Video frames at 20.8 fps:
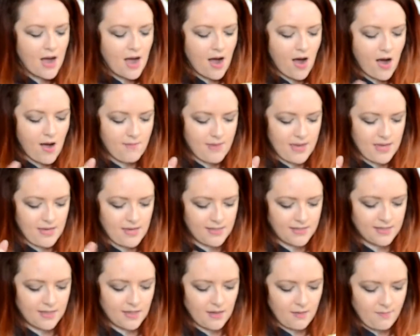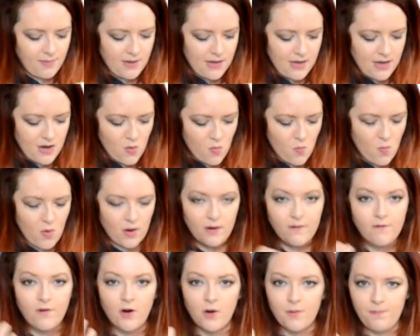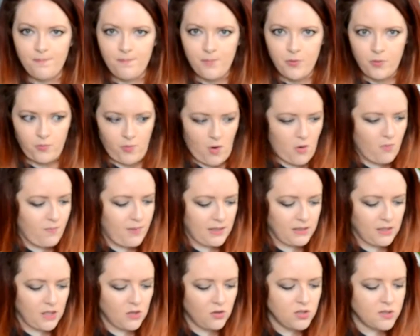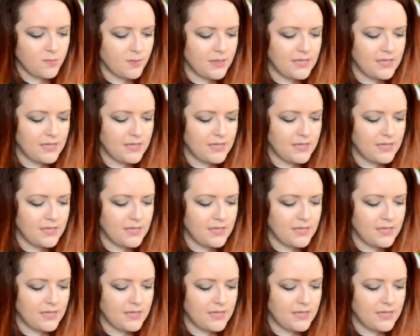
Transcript: It is going to be one of our throw pillows,